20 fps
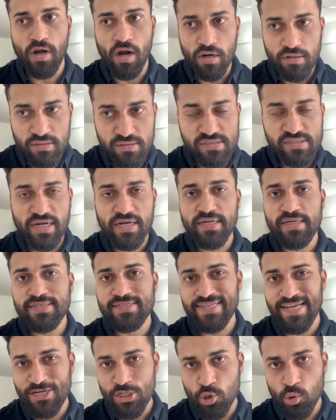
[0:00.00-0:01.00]
understanding
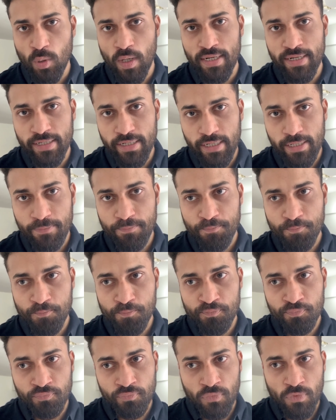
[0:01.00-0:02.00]
sexuality
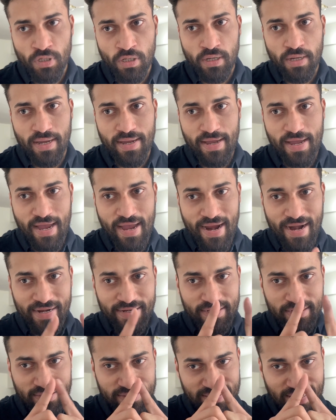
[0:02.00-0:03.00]

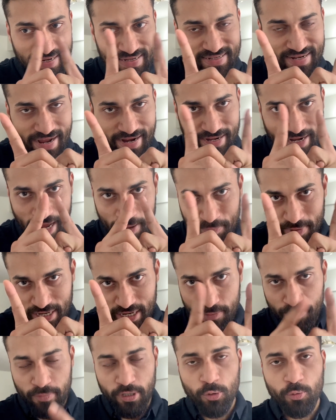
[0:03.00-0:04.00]
and that
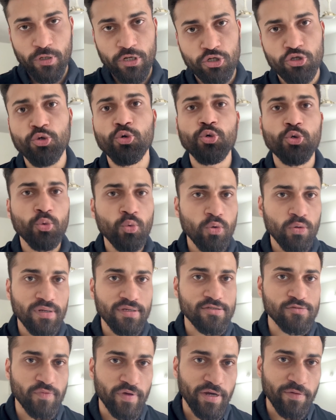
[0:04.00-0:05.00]
dynamic between you two
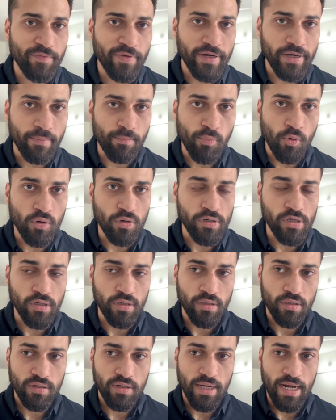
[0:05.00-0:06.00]
is very, very
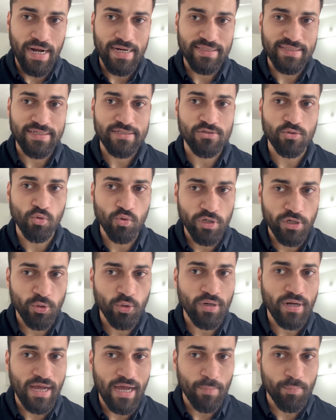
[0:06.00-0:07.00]
important. And that's only
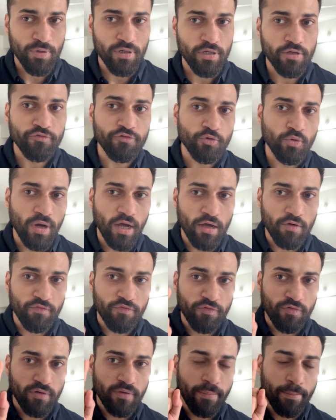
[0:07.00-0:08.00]
going to happen if you have
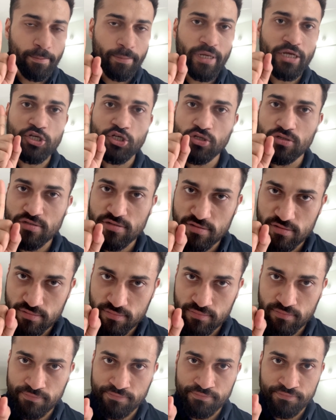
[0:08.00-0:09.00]

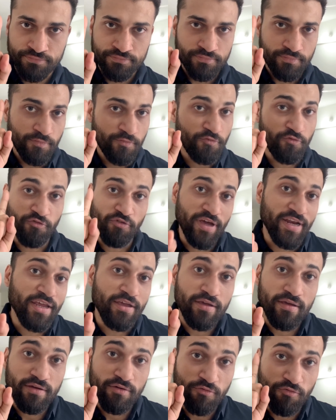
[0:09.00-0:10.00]
patience.
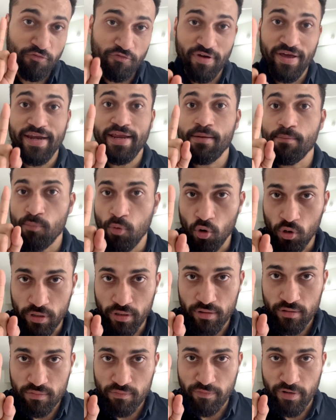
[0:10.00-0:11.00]
Very, very
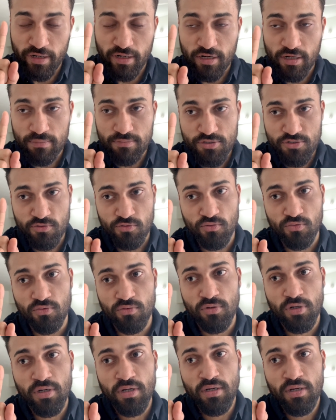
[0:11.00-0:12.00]
important when it comes
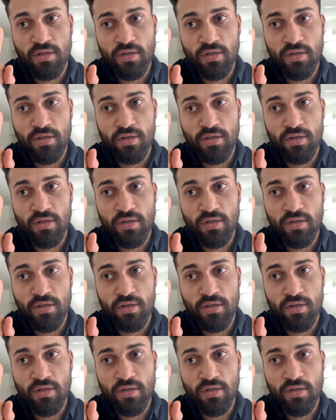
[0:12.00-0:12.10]
to